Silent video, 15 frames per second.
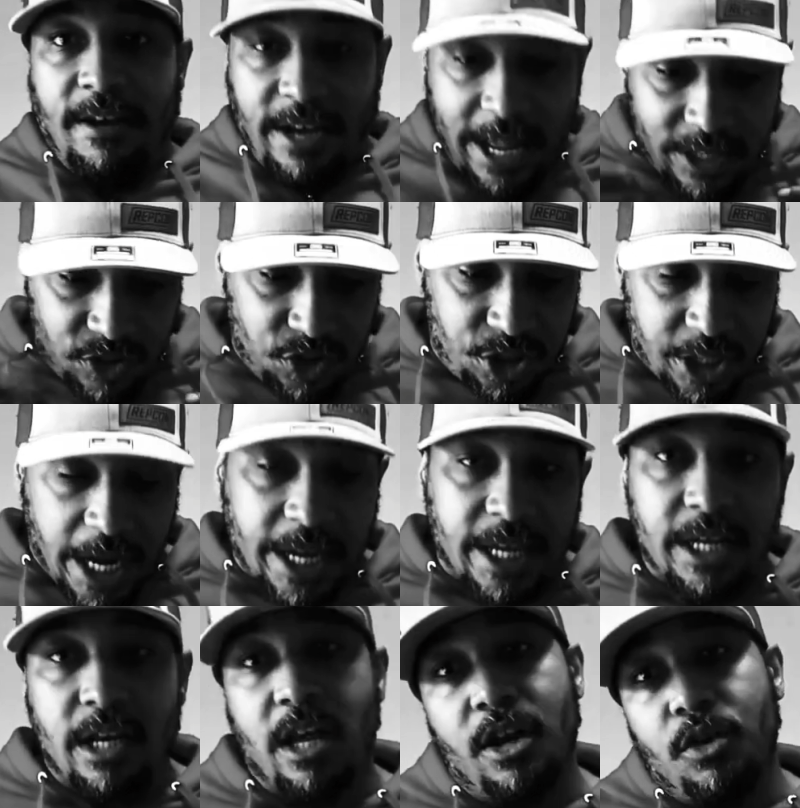That
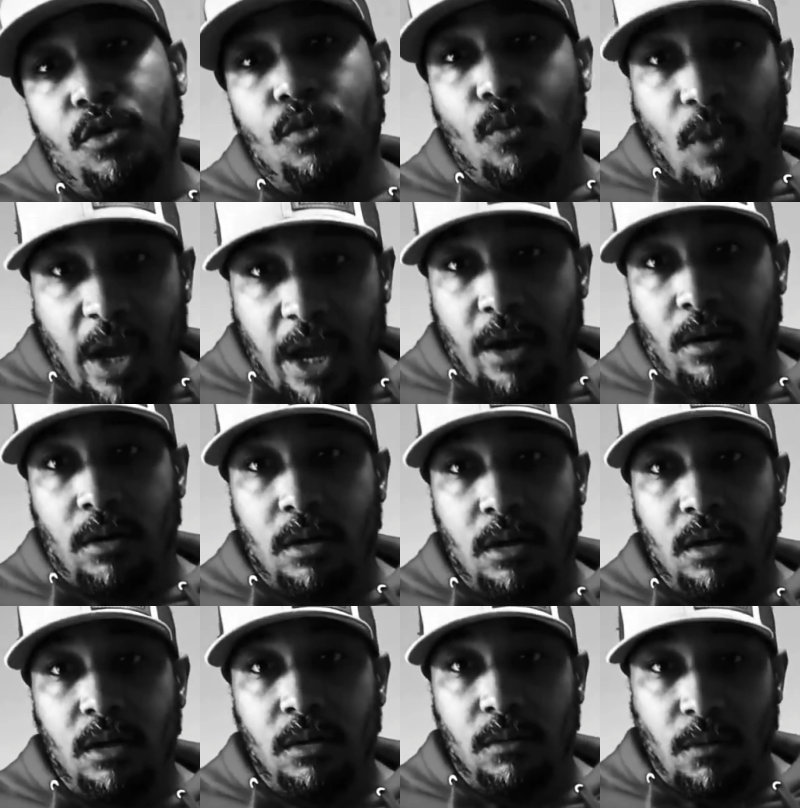jacket that you wear,
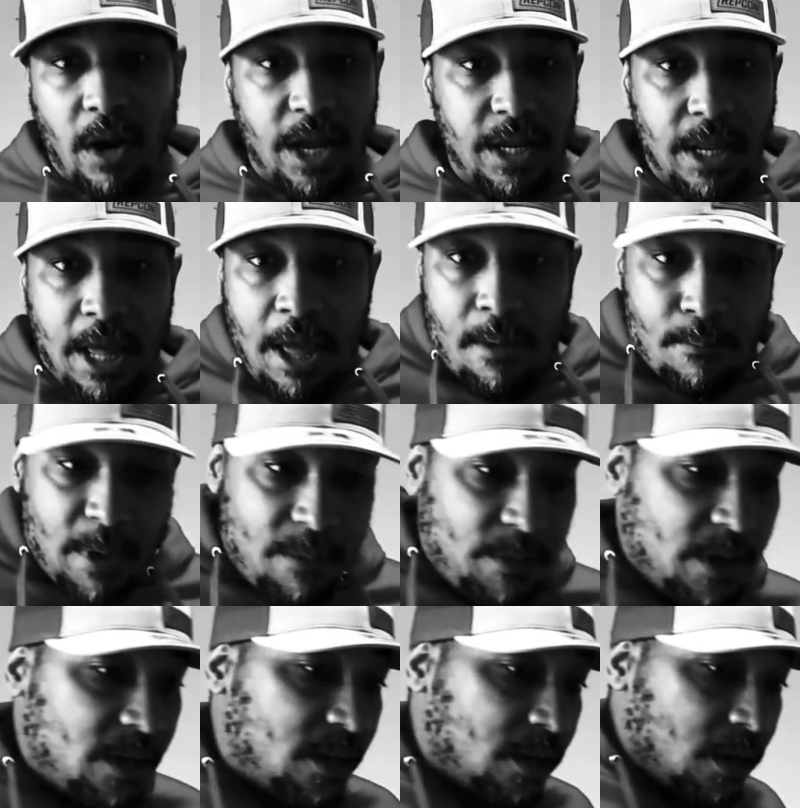right, may
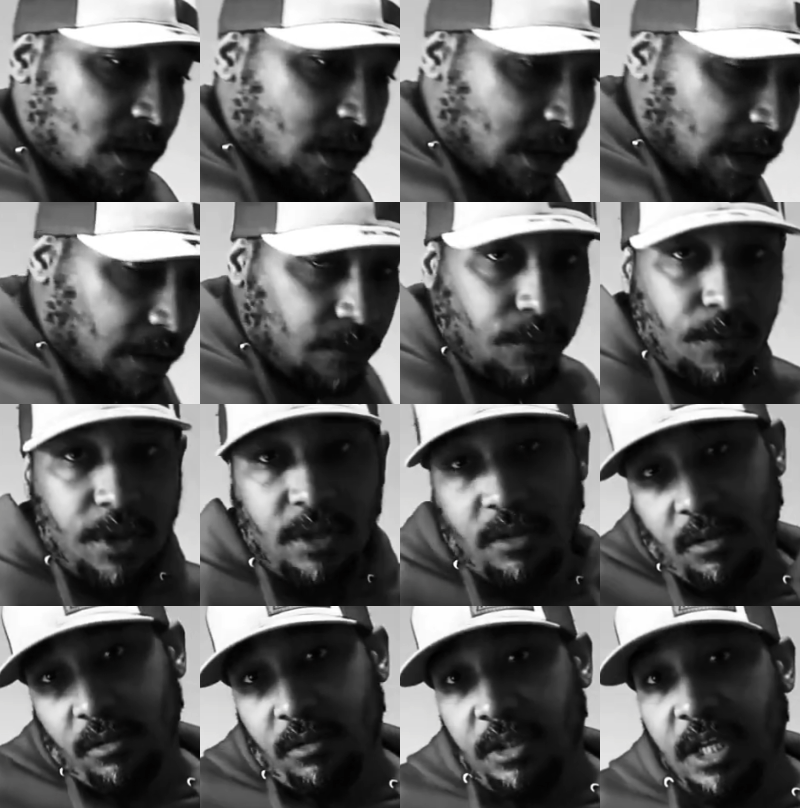be covering
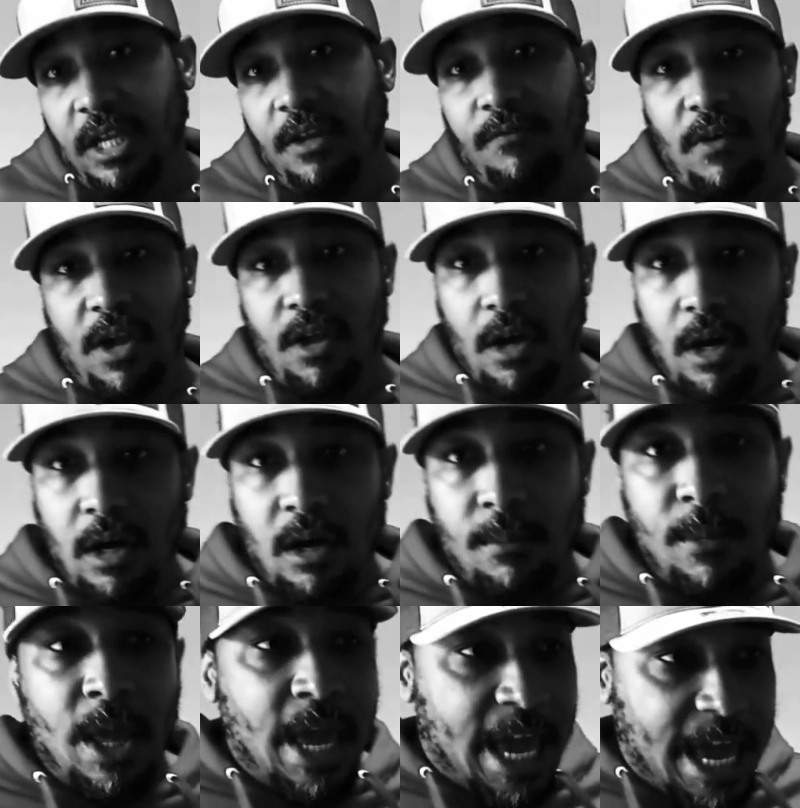the firearm.